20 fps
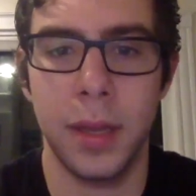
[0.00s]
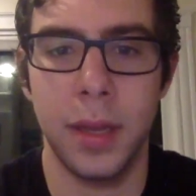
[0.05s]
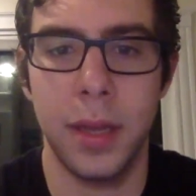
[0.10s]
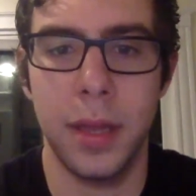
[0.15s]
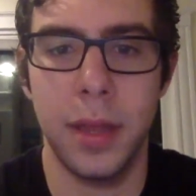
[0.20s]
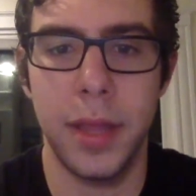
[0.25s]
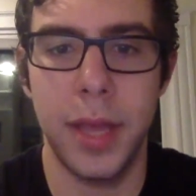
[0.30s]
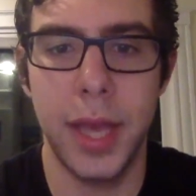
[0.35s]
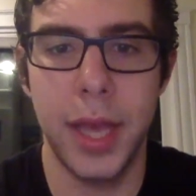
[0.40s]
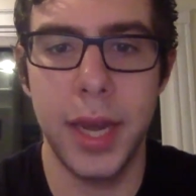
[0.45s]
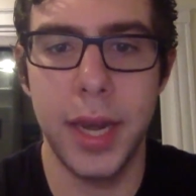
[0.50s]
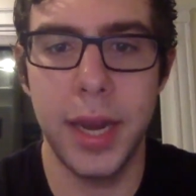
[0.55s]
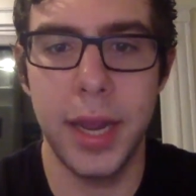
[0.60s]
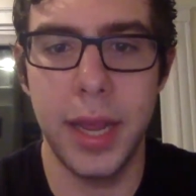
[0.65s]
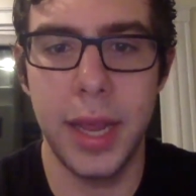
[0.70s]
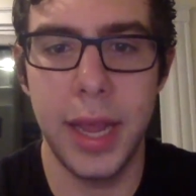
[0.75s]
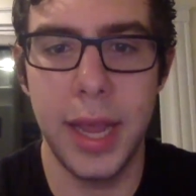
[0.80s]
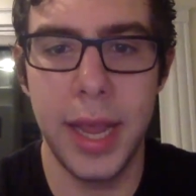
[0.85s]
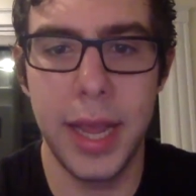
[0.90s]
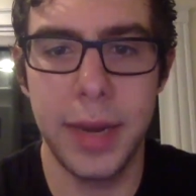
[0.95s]
Then
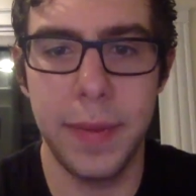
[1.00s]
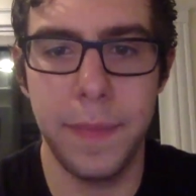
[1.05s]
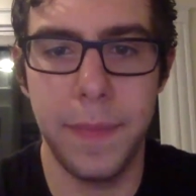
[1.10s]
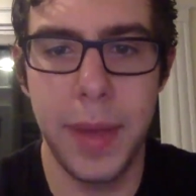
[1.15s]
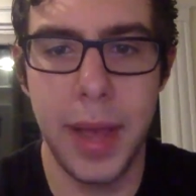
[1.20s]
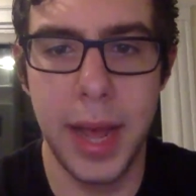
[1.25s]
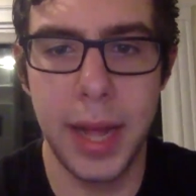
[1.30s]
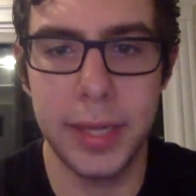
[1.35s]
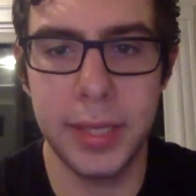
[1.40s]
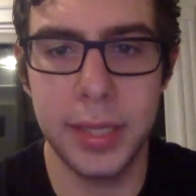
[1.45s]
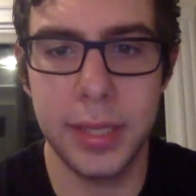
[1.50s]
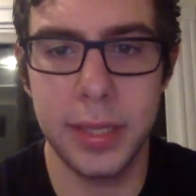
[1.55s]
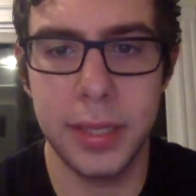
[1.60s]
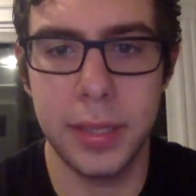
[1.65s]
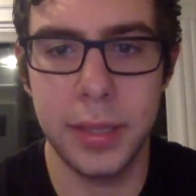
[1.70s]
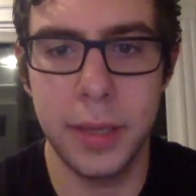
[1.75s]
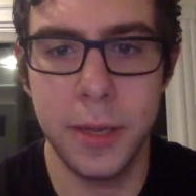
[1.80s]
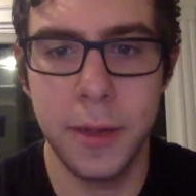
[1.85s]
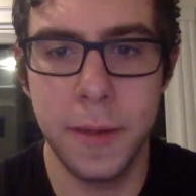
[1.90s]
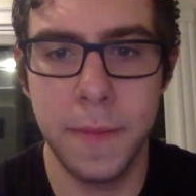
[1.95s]
it
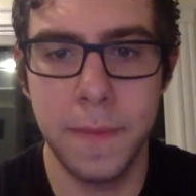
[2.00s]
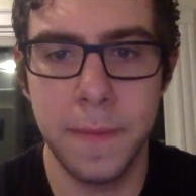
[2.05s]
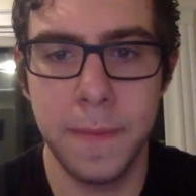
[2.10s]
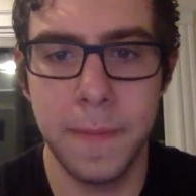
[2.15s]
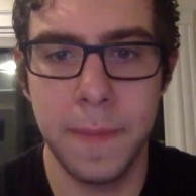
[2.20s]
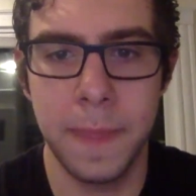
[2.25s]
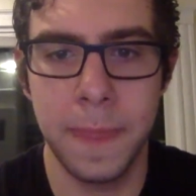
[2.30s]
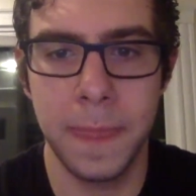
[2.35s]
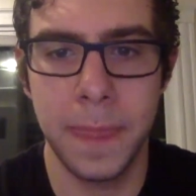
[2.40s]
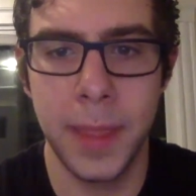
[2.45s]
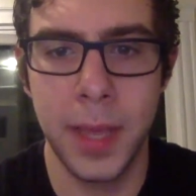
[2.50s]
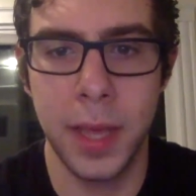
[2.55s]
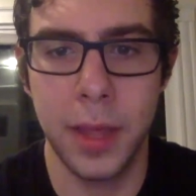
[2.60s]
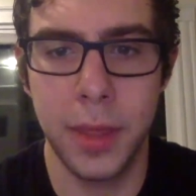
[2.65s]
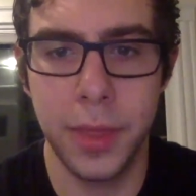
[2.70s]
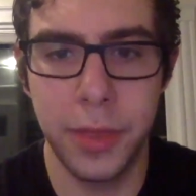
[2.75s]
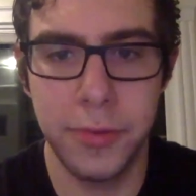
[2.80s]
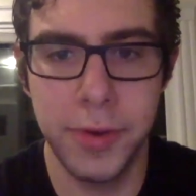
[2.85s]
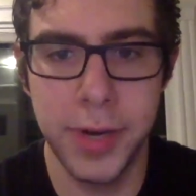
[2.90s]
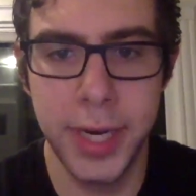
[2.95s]
bets
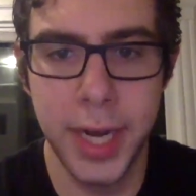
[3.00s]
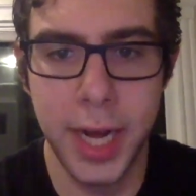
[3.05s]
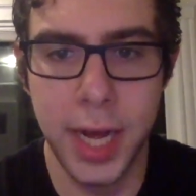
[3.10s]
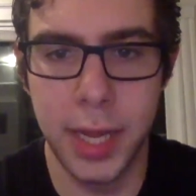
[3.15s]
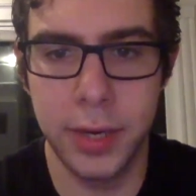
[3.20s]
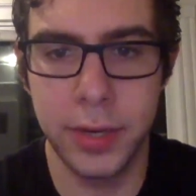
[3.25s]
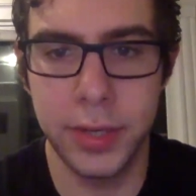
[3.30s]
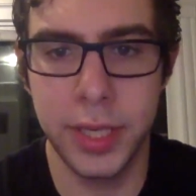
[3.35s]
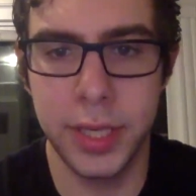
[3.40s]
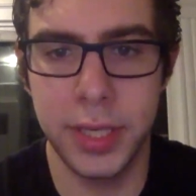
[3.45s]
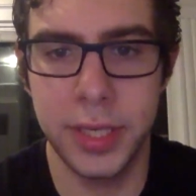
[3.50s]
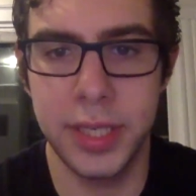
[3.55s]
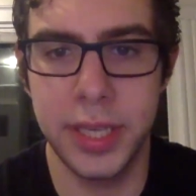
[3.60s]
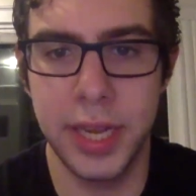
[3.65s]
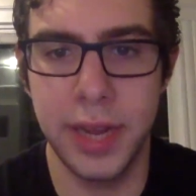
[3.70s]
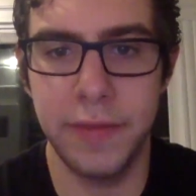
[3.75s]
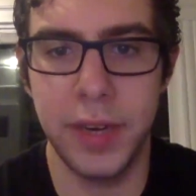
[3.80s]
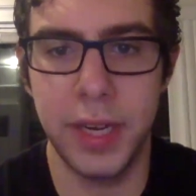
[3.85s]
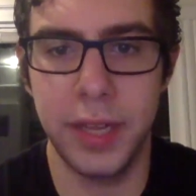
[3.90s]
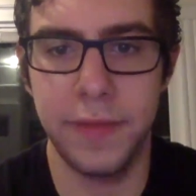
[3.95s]

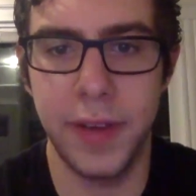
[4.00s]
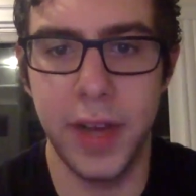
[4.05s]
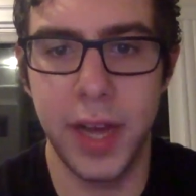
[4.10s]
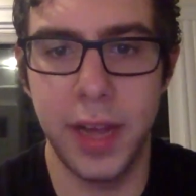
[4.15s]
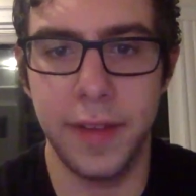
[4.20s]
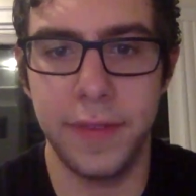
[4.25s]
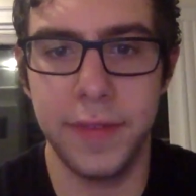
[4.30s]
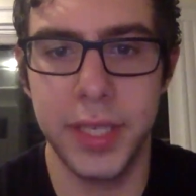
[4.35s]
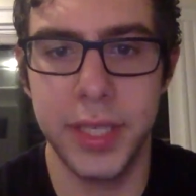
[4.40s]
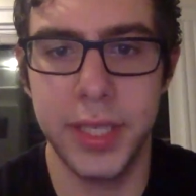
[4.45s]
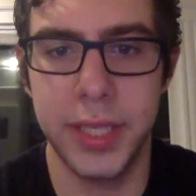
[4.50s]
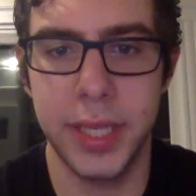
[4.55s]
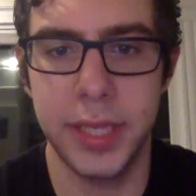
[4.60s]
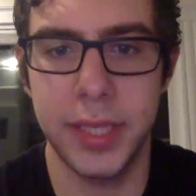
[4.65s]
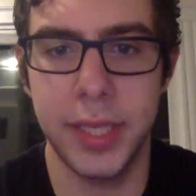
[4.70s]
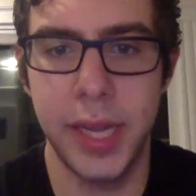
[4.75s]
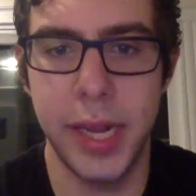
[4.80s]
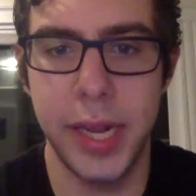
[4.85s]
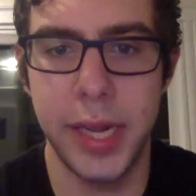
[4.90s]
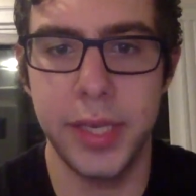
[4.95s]
$3.75
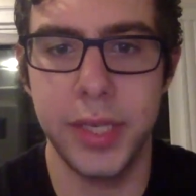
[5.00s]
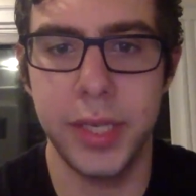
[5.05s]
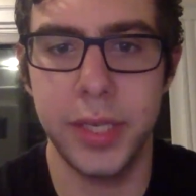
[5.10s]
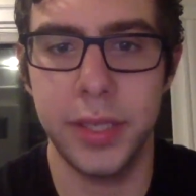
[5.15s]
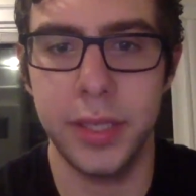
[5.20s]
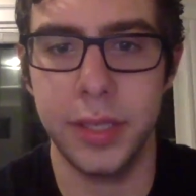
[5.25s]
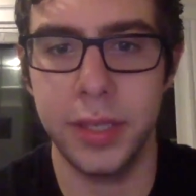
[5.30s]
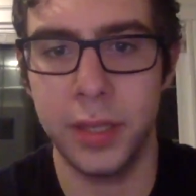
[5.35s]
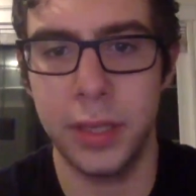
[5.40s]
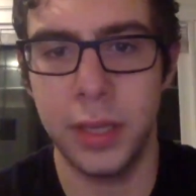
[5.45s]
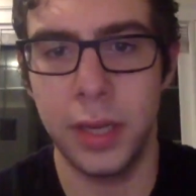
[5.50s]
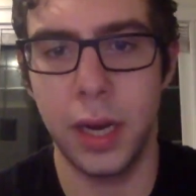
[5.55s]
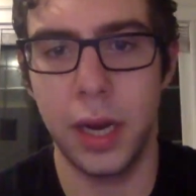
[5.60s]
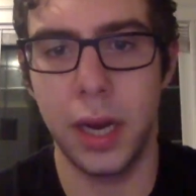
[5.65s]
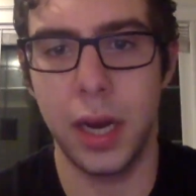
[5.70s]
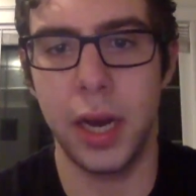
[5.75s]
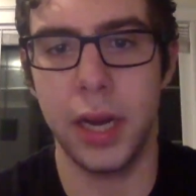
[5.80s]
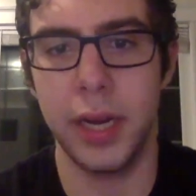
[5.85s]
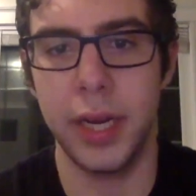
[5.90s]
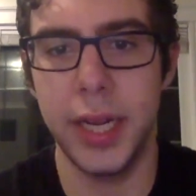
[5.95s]
each
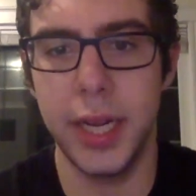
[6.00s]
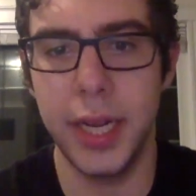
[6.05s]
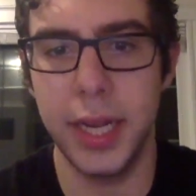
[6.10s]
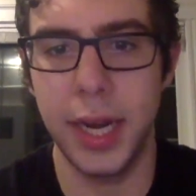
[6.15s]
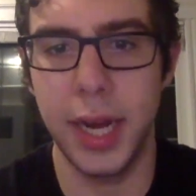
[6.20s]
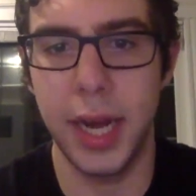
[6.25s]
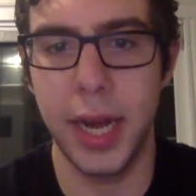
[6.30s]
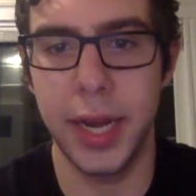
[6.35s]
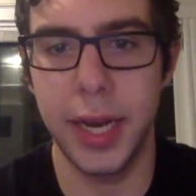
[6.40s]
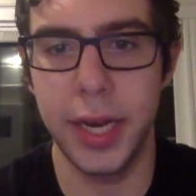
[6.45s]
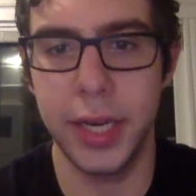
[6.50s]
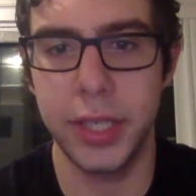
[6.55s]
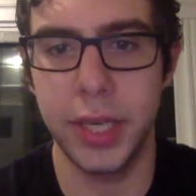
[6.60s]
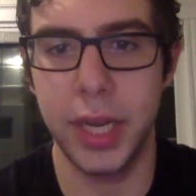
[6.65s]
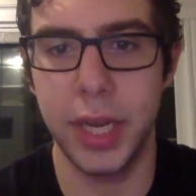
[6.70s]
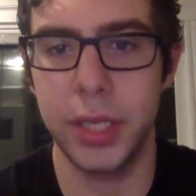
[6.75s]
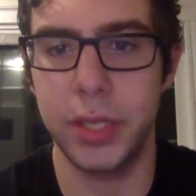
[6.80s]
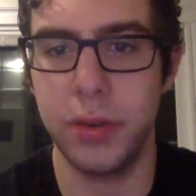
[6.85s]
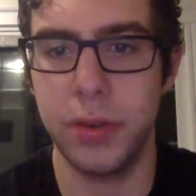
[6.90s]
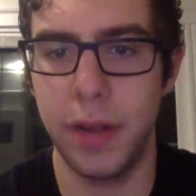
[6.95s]
on Ian Heinisch
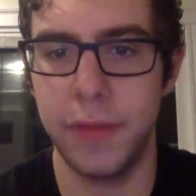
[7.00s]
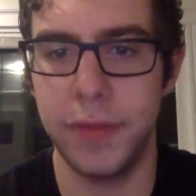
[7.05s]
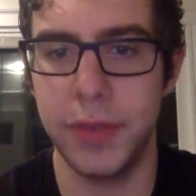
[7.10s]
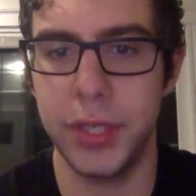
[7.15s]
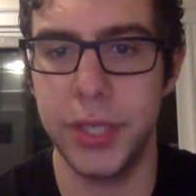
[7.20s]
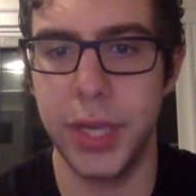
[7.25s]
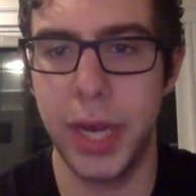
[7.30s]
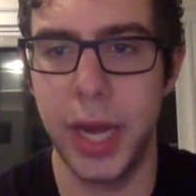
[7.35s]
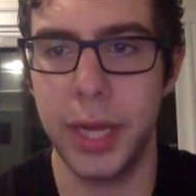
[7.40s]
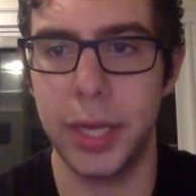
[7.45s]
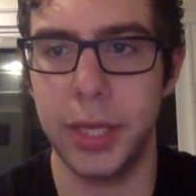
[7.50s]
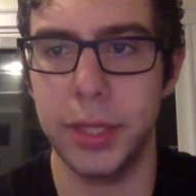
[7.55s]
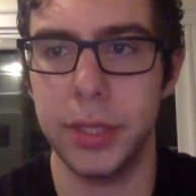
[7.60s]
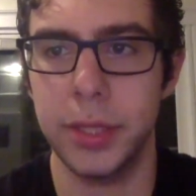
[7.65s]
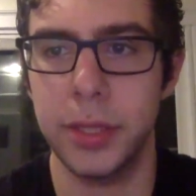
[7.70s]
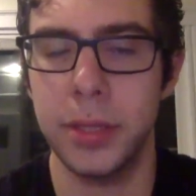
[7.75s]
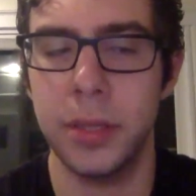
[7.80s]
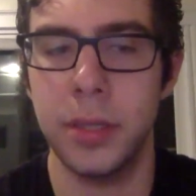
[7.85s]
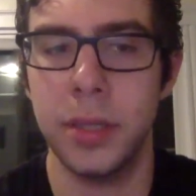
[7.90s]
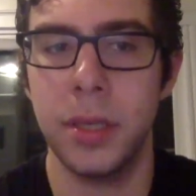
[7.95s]
and Trevin Giles.